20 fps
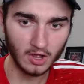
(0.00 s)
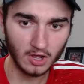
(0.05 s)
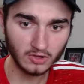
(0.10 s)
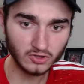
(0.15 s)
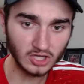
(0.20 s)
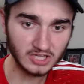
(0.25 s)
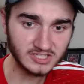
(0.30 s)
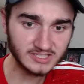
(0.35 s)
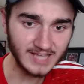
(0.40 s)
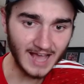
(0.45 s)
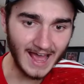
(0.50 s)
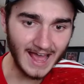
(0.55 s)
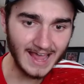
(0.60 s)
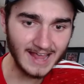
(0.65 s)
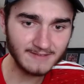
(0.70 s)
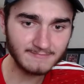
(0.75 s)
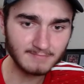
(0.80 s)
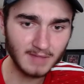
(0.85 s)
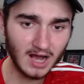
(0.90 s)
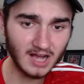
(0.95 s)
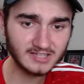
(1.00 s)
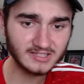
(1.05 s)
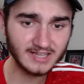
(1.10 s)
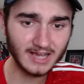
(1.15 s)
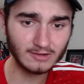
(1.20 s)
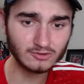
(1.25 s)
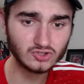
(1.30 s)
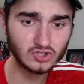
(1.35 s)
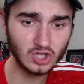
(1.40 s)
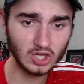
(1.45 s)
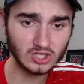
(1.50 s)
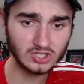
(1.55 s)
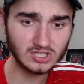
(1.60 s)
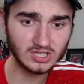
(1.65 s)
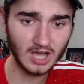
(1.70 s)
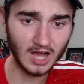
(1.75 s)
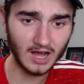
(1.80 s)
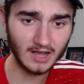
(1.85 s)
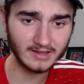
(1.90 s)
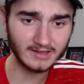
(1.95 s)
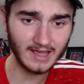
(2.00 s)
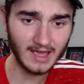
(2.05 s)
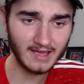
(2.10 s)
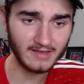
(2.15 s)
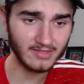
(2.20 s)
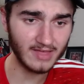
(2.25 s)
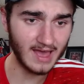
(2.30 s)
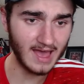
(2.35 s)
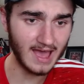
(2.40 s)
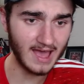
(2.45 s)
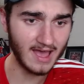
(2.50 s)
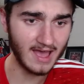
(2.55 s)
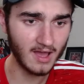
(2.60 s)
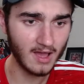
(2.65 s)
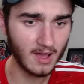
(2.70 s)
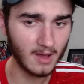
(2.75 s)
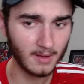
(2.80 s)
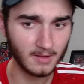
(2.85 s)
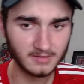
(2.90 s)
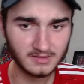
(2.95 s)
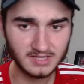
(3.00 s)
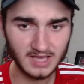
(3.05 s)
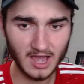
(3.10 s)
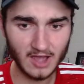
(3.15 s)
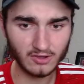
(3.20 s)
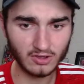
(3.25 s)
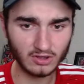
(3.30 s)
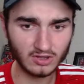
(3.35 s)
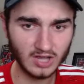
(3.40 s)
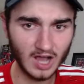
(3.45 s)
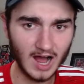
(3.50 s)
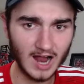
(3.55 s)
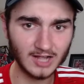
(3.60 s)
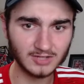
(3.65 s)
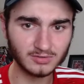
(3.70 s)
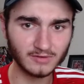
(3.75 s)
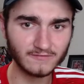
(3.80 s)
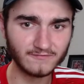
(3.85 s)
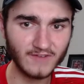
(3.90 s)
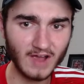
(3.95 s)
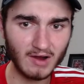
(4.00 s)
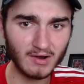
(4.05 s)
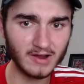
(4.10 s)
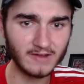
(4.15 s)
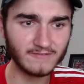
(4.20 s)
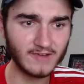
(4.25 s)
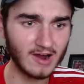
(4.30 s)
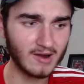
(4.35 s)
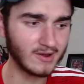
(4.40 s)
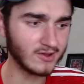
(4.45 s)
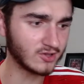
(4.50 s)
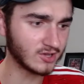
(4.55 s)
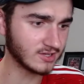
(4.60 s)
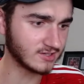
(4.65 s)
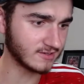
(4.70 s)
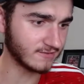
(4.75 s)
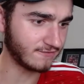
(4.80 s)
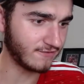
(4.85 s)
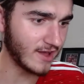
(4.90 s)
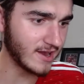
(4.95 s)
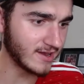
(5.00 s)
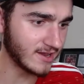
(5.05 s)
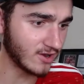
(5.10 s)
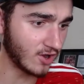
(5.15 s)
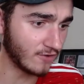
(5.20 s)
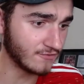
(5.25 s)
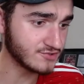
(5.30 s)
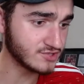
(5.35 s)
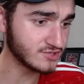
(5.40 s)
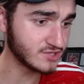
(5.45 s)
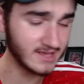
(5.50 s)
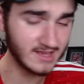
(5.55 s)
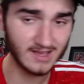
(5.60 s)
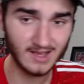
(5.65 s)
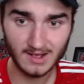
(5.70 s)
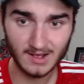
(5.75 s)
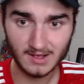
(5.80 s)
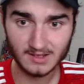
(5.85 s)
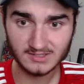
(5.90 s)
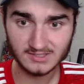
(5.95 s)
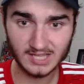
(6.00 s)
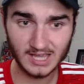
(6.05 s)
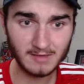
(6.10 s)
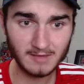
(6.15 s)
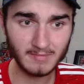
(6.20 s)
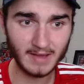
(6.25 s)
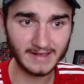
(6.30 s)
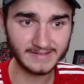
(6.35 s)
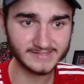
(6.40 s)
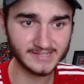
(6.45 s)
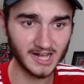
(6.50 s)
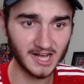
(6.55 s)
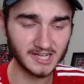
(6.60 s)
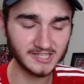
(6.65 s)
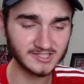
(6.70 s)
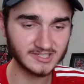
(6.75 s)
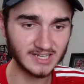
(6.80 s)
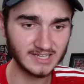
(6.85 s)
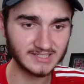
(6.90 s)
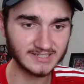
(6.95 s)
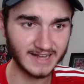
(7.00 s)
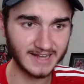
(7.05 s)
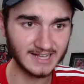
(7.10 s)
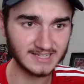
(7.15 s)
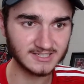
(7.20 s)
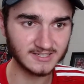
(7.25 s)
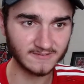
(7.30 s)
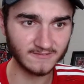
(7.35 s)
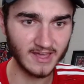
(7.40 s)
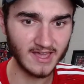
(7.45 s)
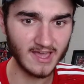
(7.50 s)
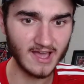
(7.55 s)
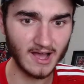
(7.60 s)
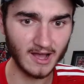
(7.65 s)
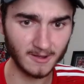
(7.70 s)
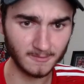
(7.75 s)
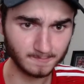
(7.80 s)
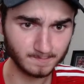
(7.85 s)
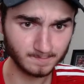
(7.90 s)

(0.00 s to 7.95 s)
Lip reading: Good save! Martial just can't get it there. Diogo Carlos with very, very good defending. Obviously, teammates last season at Sevilla.